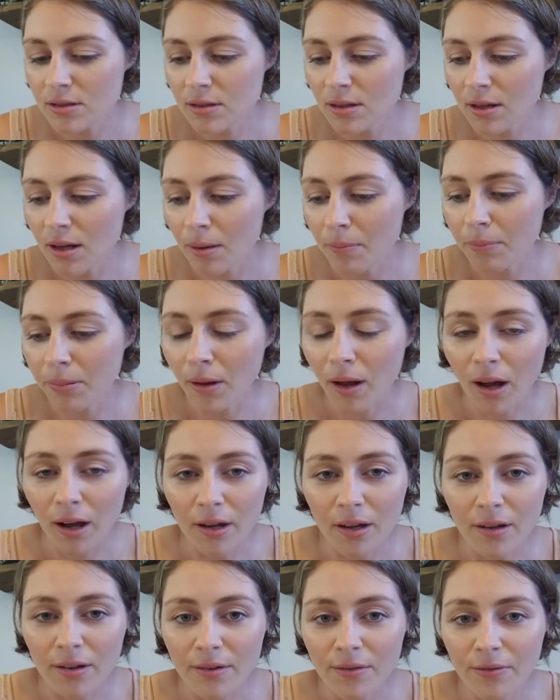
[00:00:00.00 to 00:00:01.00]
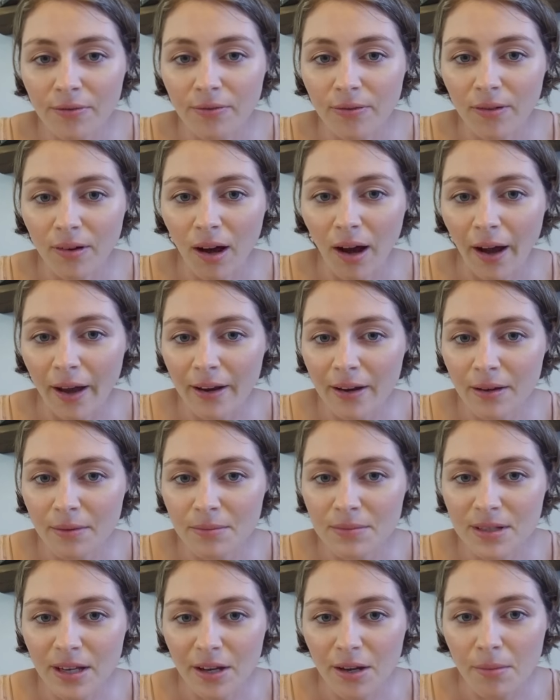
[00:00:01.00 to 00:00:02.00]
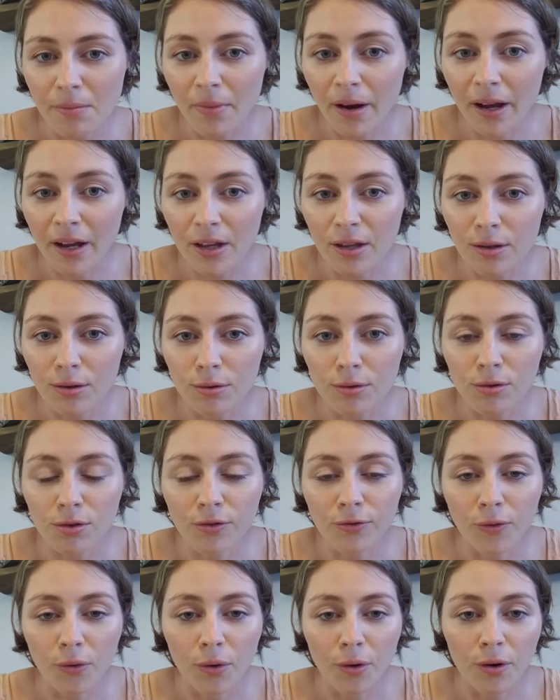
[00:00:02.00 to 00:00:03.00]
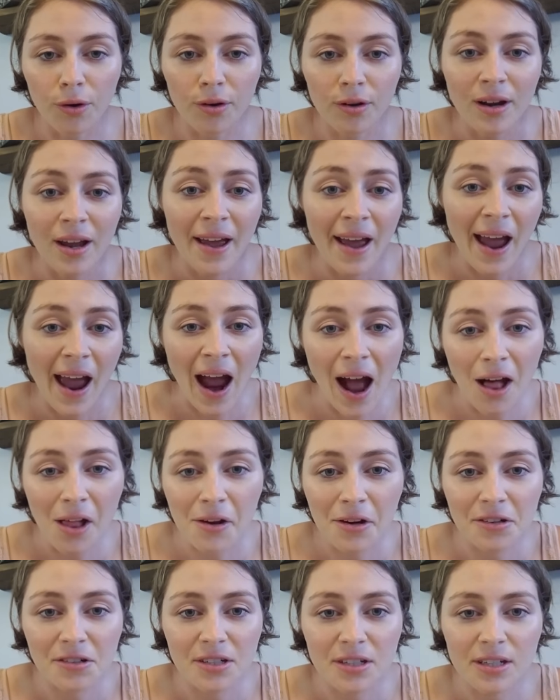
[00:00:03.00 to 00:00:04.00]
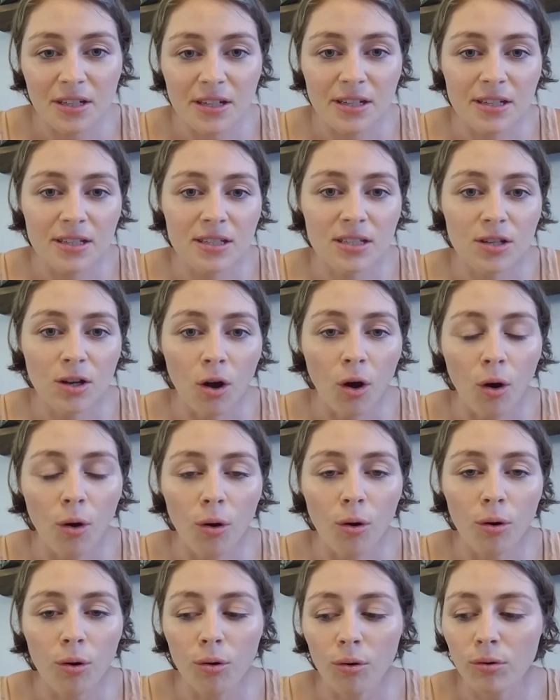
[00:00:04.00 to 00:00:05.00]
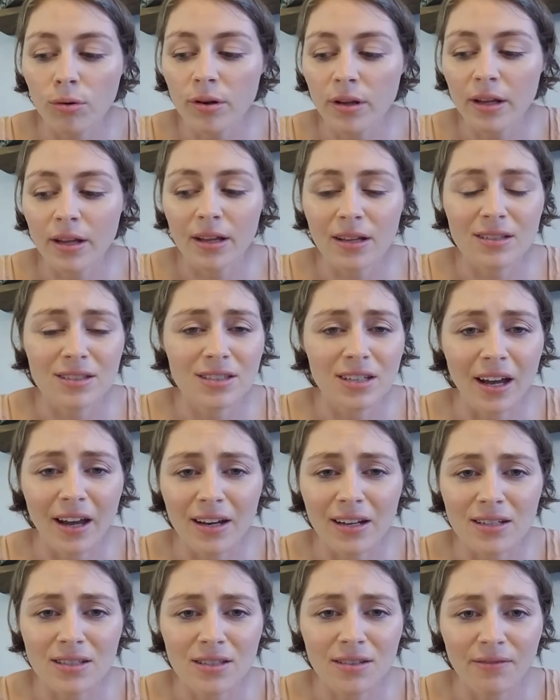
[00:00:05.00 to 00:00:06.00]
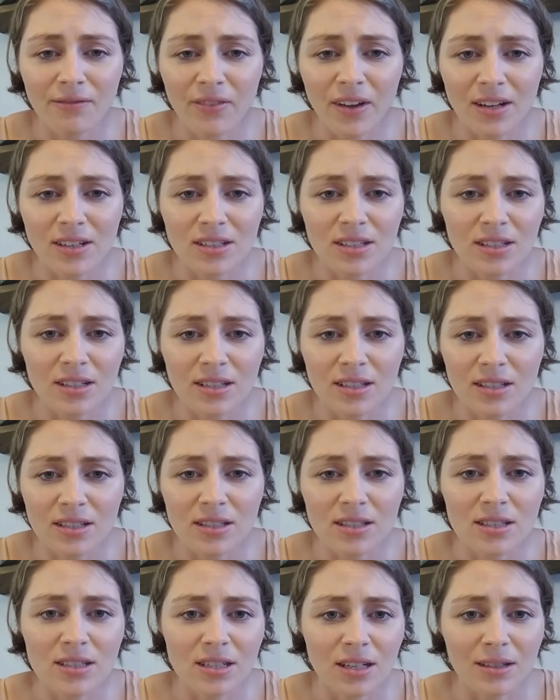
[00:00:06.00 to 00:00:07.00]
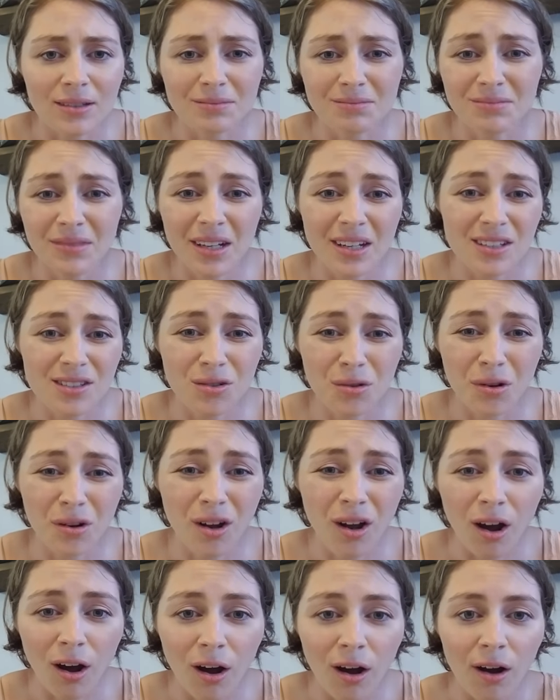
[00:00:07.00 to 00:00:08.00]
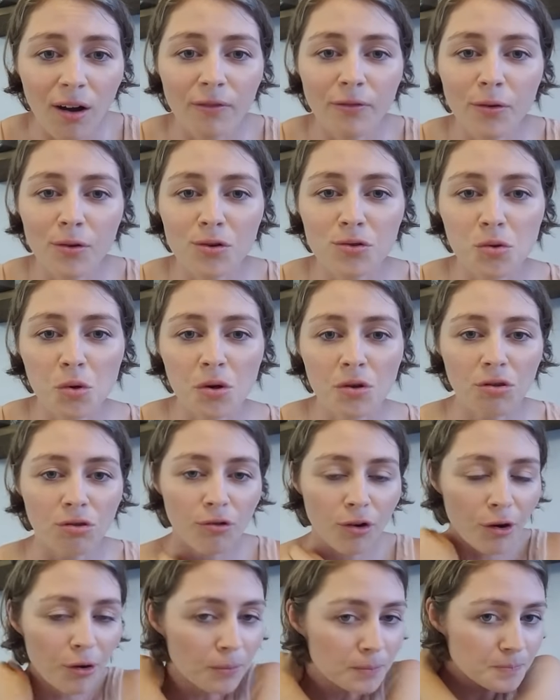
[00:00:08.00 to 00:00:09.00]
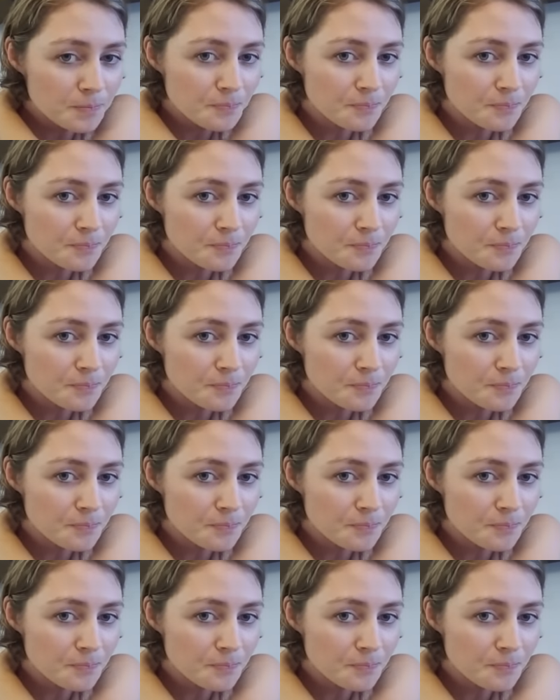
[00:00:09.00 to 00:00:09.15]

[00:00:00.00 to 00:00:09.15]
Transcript: a block of items that you might use for allergies, cold, sinus infections, um, any sort of cough or sore throat.